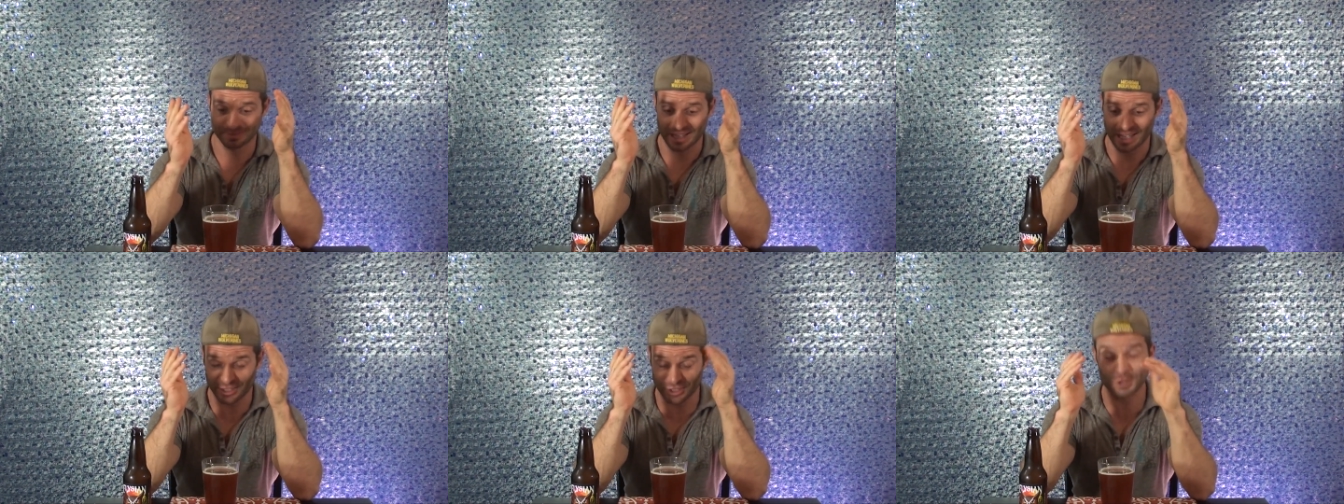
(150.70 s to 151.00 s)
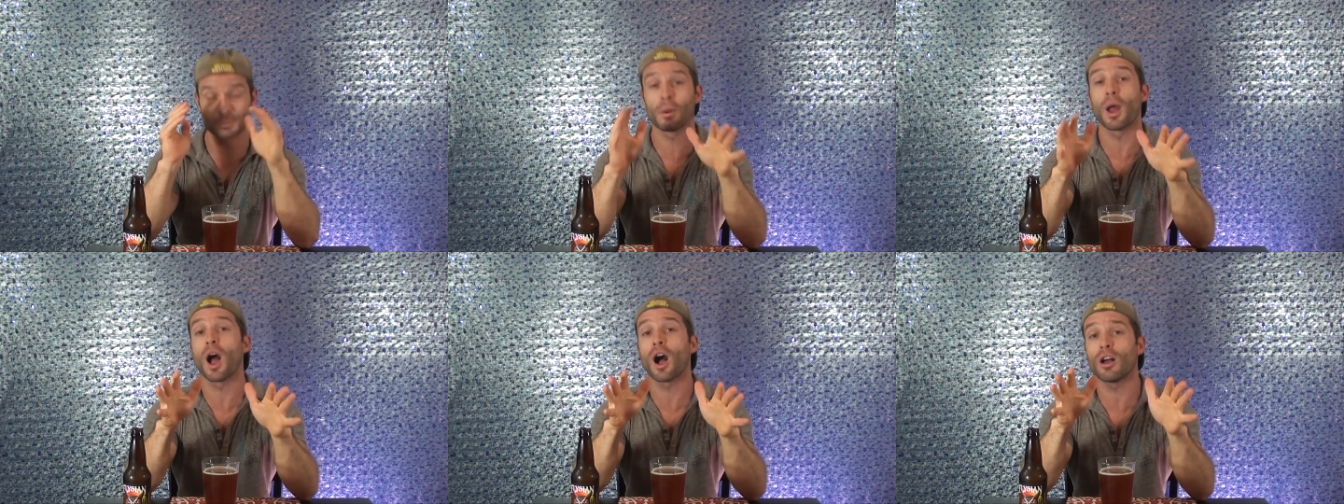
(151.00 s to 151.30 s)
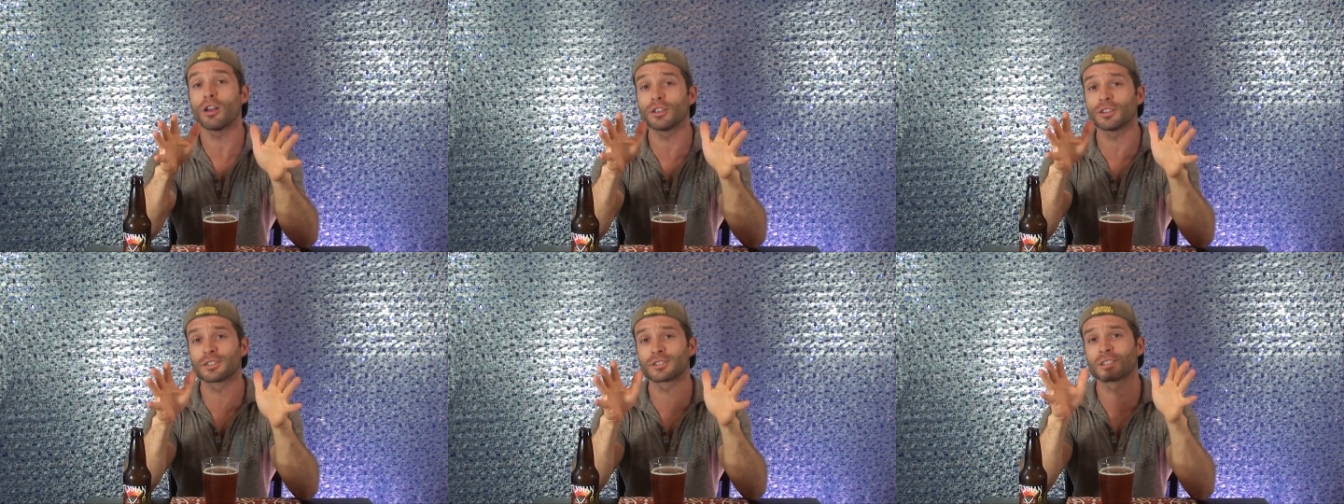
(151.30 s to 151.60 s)

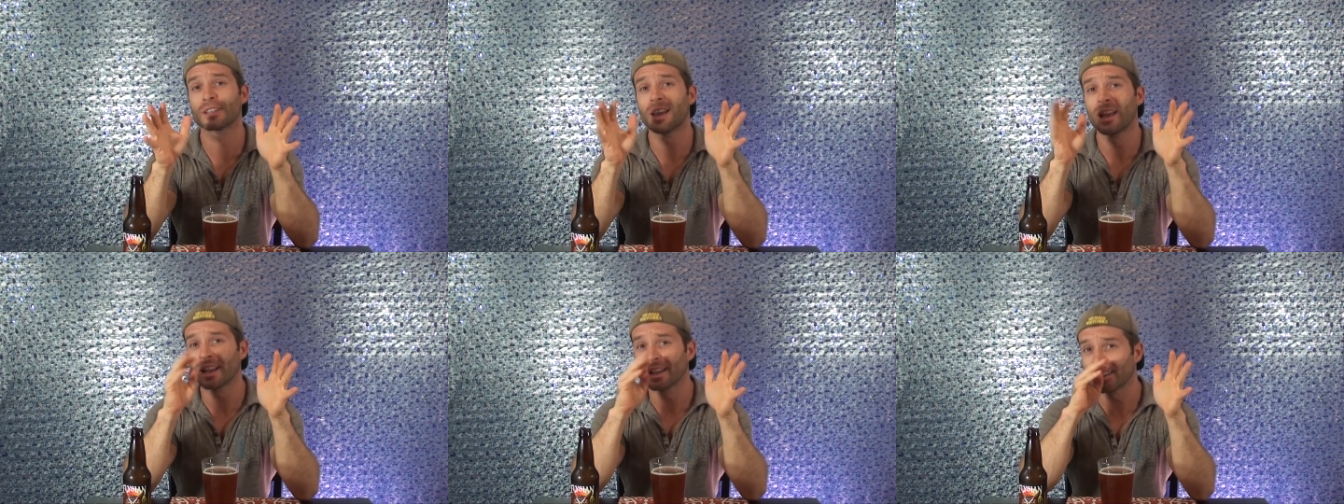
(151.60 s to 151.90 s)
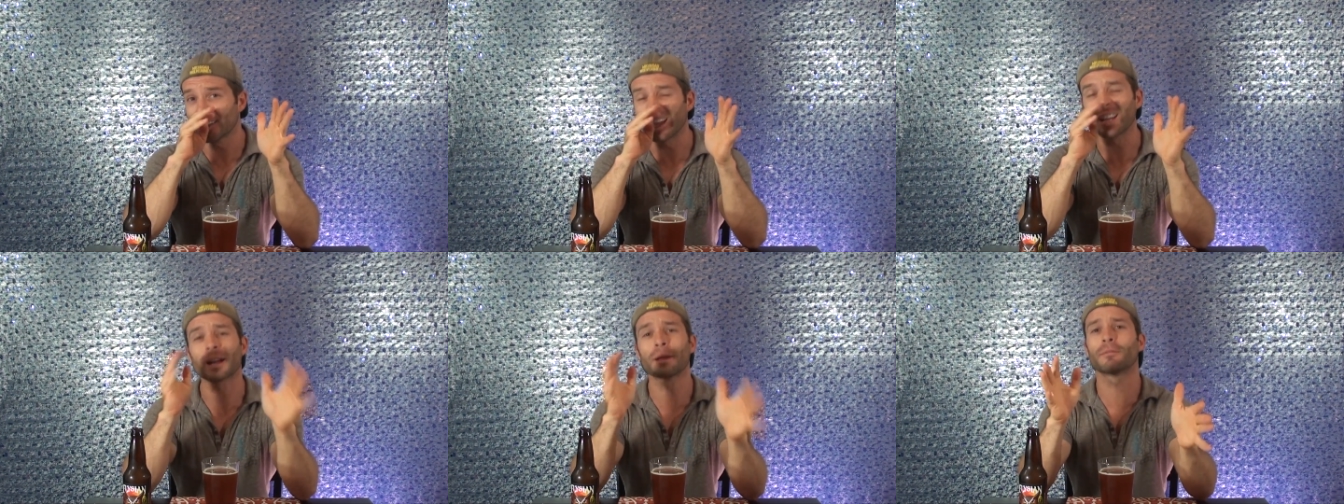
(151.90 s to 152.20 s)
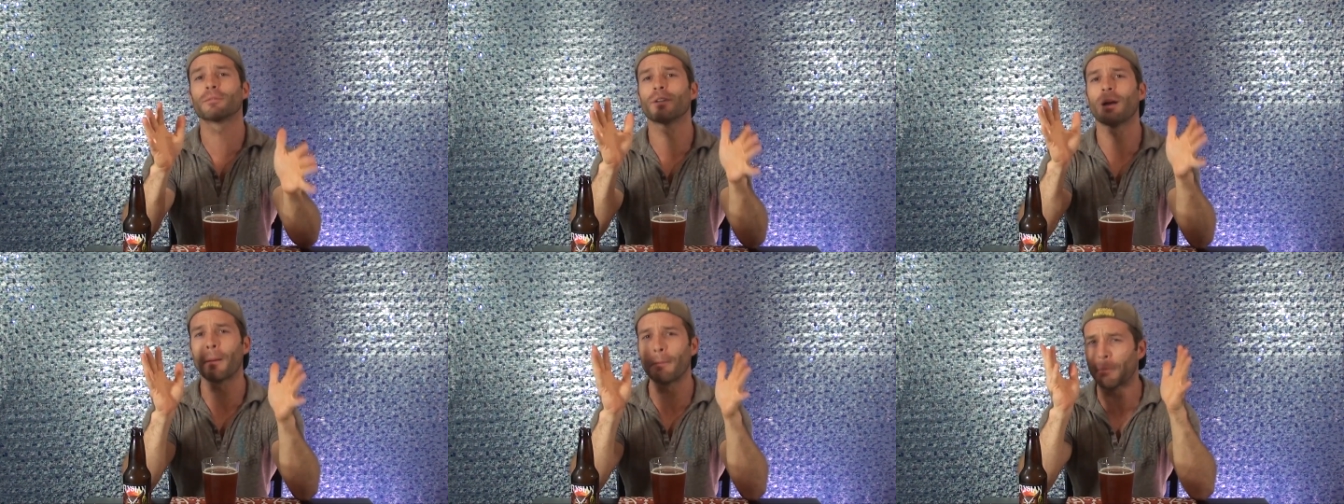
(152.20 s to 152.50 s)
Smells like
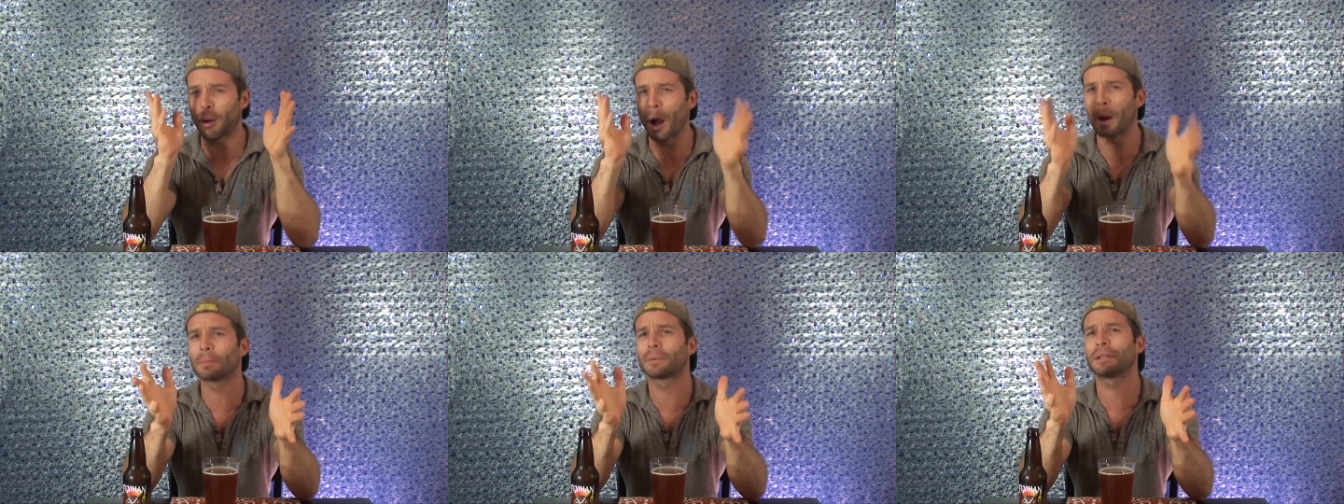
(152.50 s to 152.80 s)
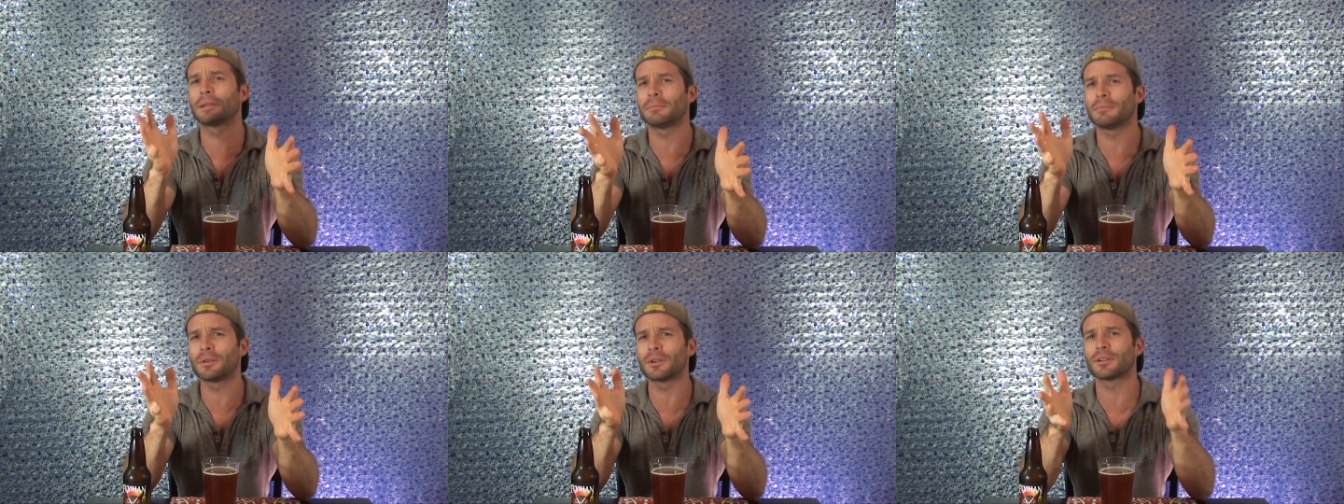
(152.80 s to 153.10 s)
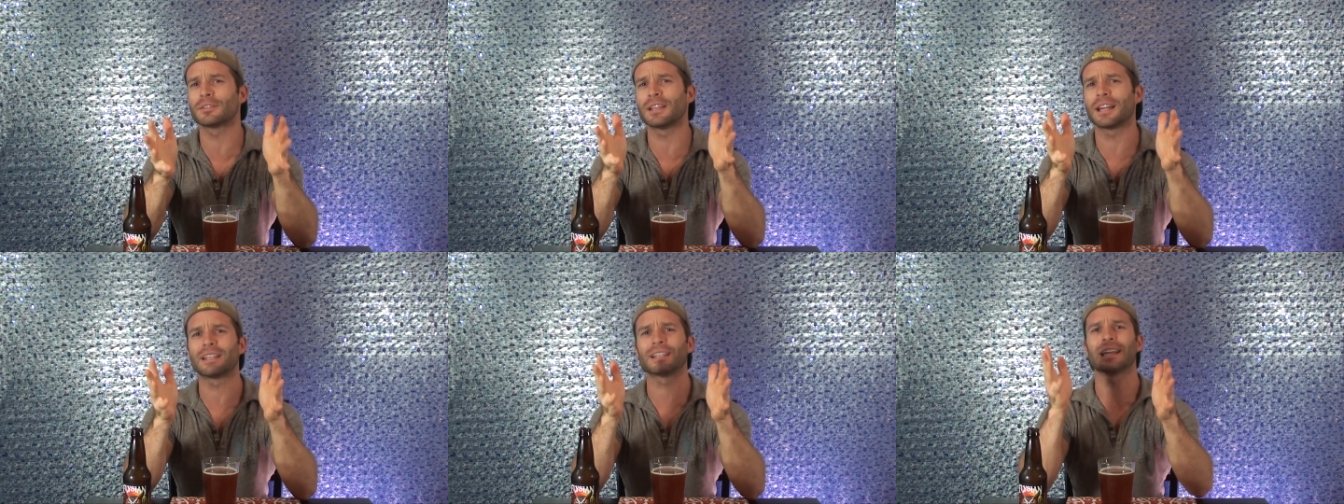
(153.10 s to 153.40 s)
a pumpkin
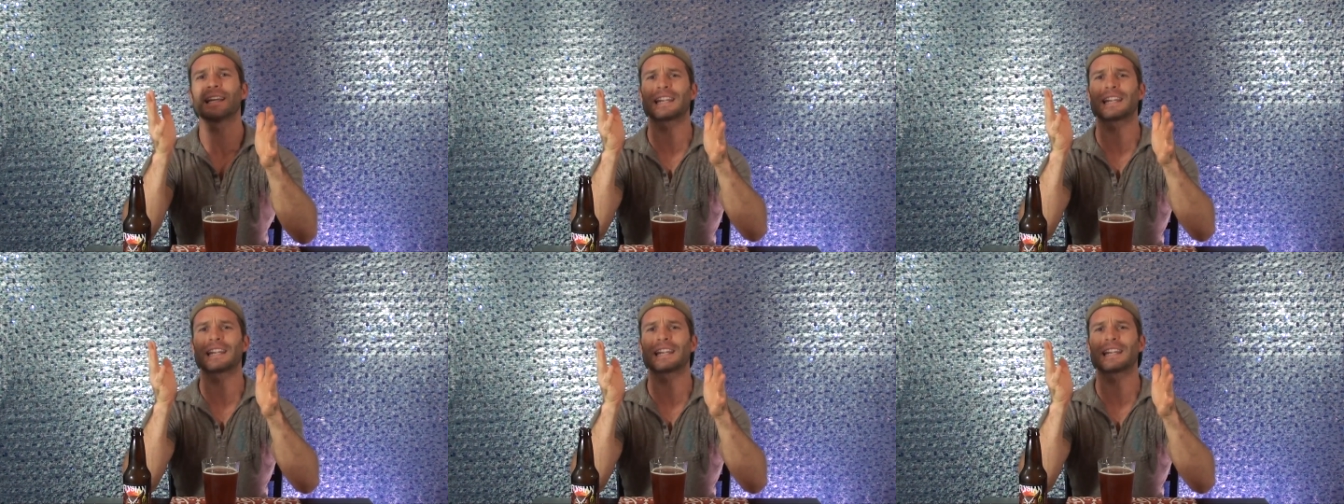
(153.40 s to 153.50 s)
beer that,